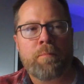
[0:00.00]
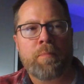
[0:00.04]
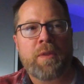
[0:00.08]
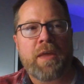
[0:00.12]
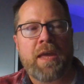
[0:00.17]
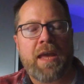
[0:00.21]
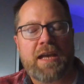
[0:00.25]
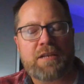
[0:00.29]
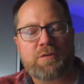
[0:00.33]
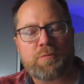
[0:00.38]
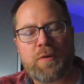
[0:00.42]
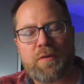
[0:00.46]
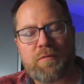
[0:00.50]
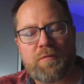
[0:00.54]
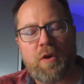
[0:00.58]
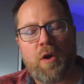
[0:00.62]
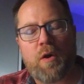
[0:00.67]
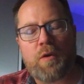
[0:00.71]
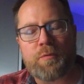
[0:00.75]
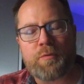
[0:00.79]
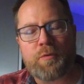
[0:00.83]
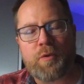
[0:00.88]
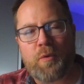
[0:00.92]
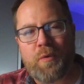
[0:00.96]
As we've
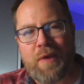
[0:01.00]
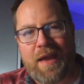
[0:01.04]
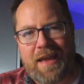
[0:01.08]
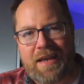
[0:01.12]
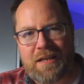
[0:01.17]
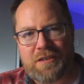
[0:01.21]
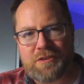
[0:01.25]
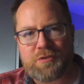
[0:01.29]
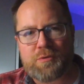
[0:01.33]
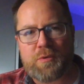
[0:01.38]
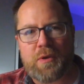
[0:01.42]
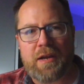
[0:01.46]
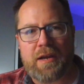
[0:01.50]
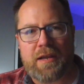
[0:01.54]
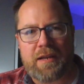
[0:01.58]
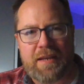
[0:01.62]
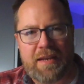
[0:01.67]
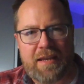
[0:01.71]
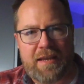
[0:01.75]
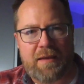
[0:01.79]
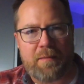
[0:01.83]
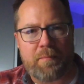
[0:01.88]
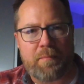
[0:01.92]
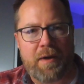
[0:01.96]
gone through Ezra and
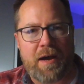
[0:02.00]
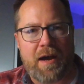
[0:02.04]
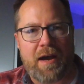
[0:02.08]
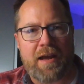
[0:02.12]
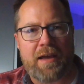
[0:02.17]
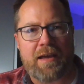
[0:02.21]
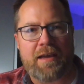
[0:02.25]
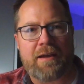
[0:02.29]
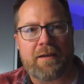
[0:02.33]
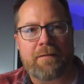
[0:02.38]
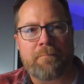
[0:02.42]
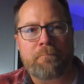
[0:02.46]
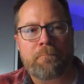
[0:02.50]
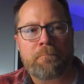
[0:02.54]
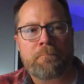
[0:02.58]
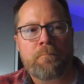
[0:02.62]
Nehemiah,